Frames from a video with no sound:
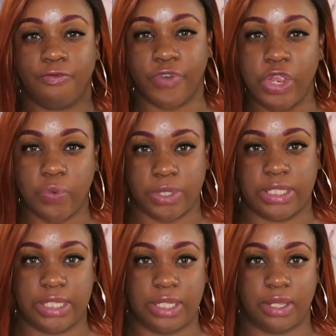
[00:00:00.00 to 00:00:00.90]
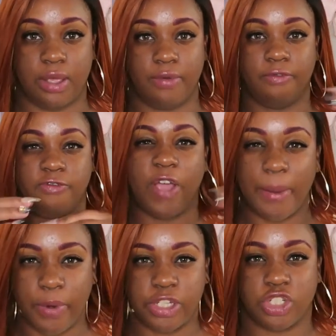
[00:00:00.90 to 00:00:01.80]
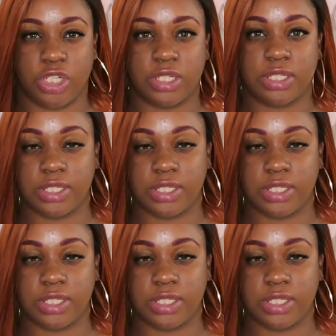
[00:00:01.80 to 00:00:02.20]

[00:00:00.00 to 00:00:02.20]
frequency, vibrations.